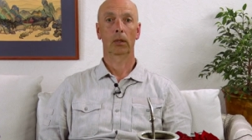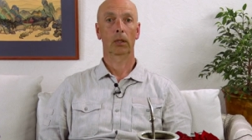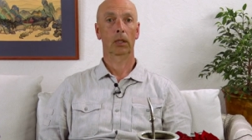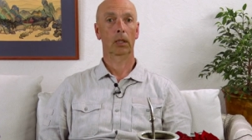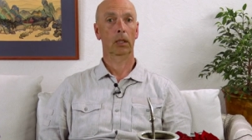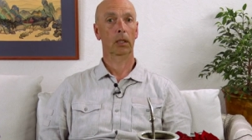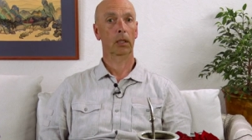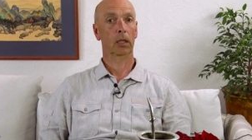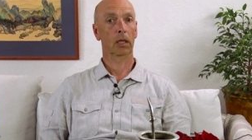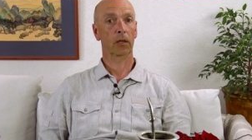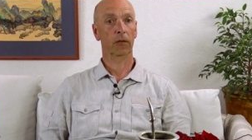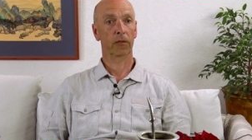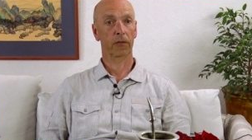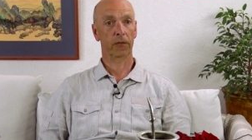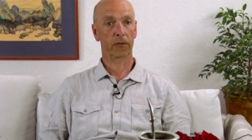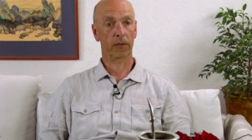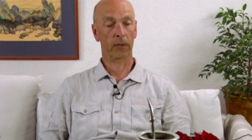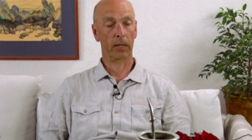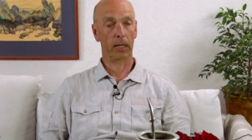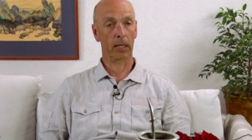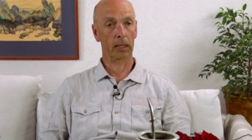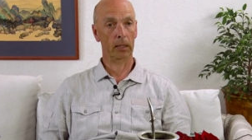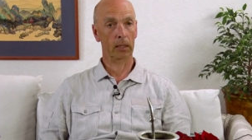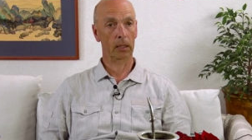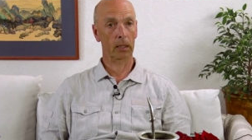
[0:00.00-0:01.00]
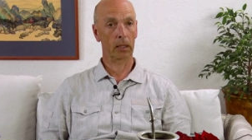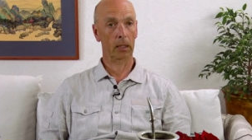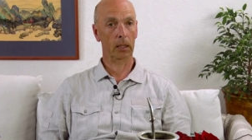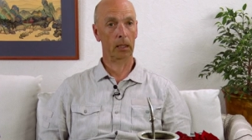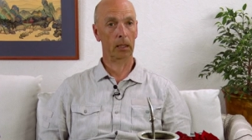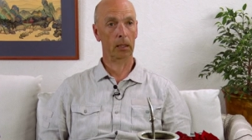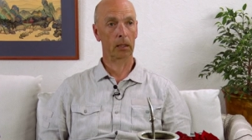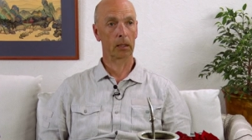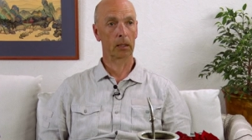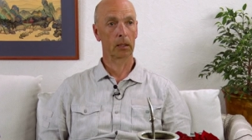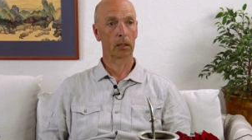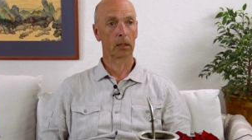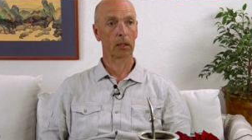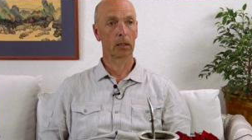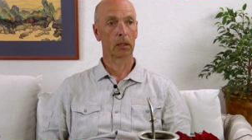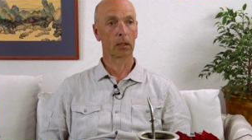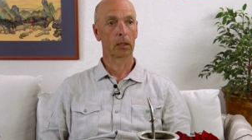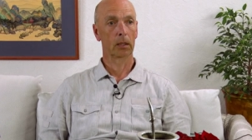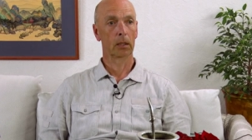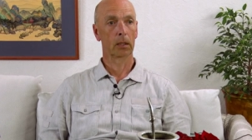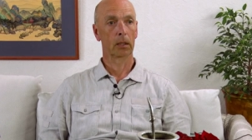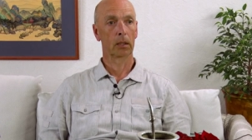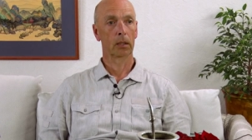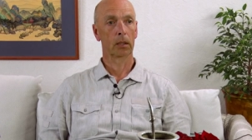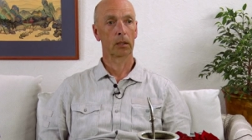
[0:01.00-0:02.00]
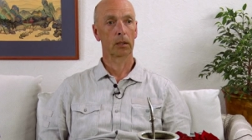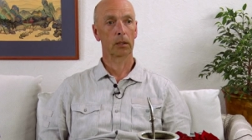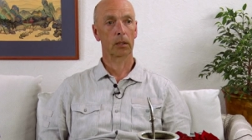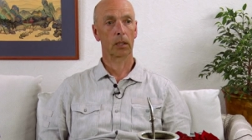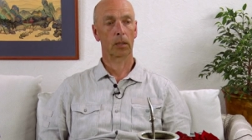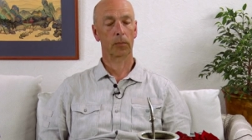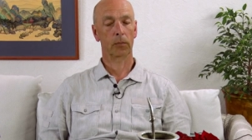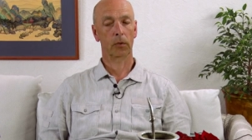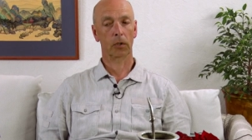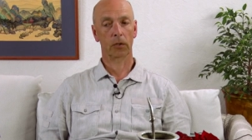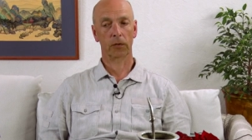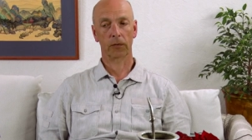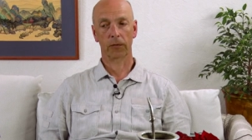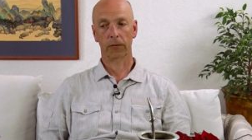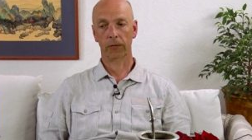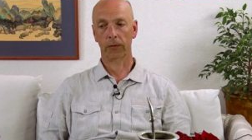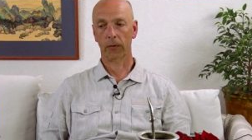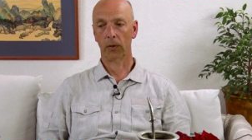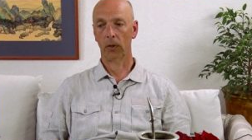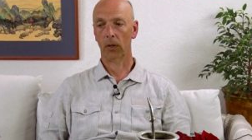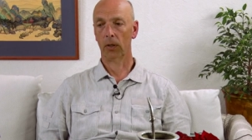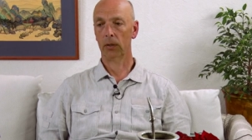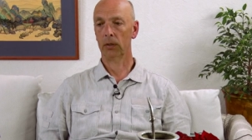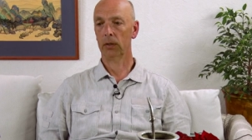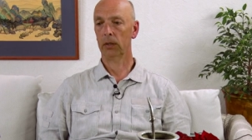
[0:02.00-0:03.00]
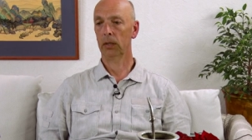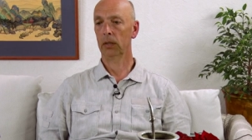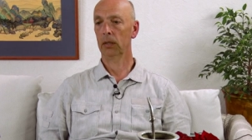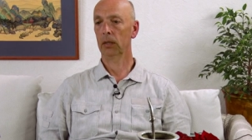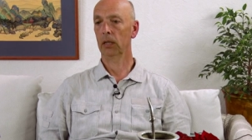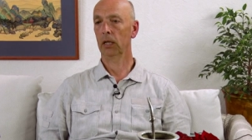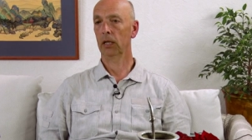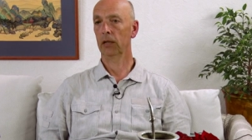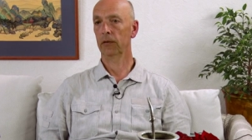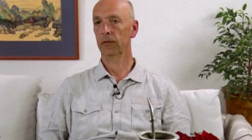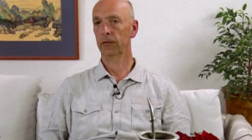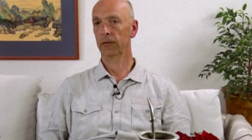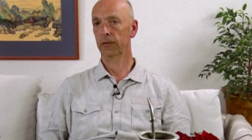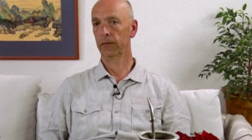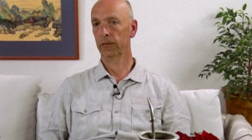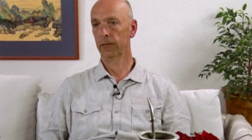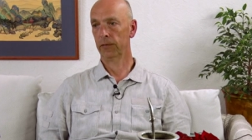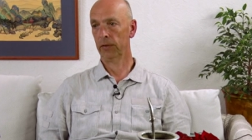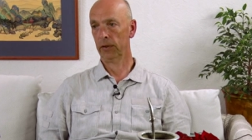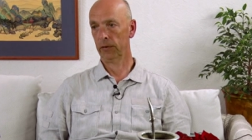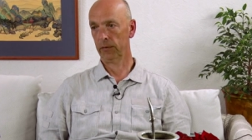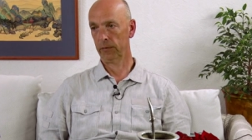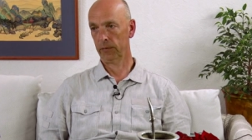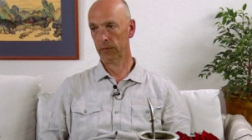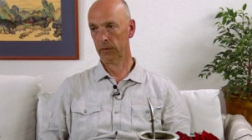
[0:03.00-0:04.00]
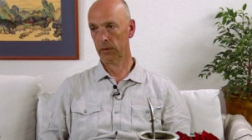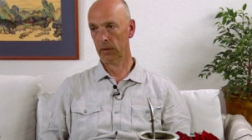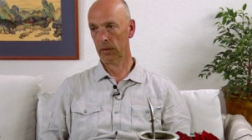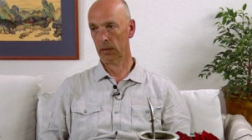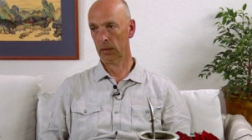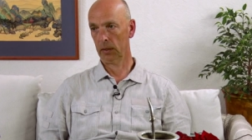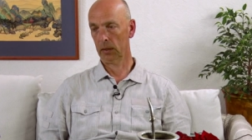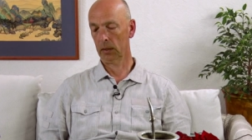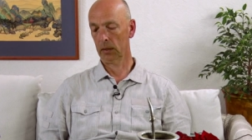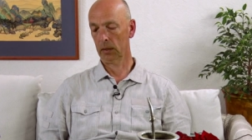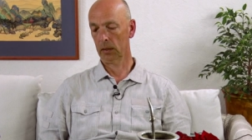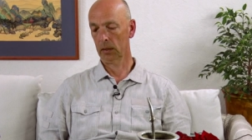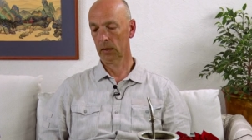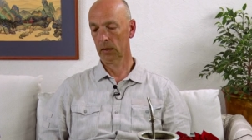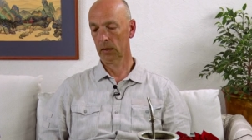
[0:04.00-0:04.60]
And then finally, chapters 14 and 15,